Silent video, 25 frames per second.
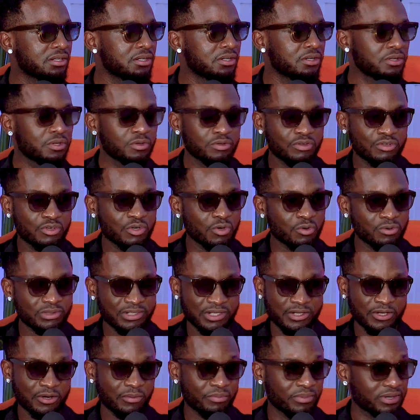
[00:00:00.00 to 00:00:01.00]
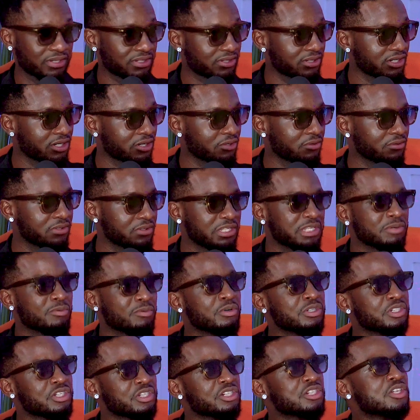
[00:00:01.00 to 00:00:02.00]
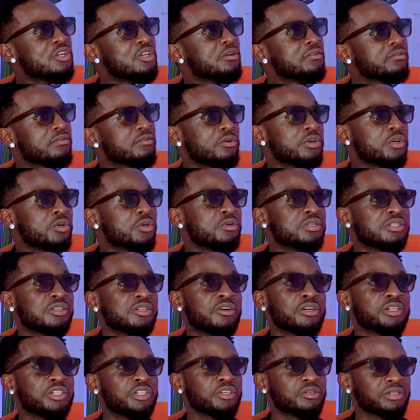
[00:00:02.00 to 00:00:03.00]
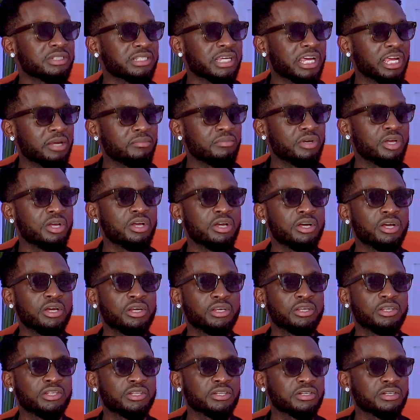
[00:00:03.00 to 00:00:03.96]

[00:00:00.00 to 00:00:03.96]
Those no's are not personal. It was just not for you. It's not your time. It's just,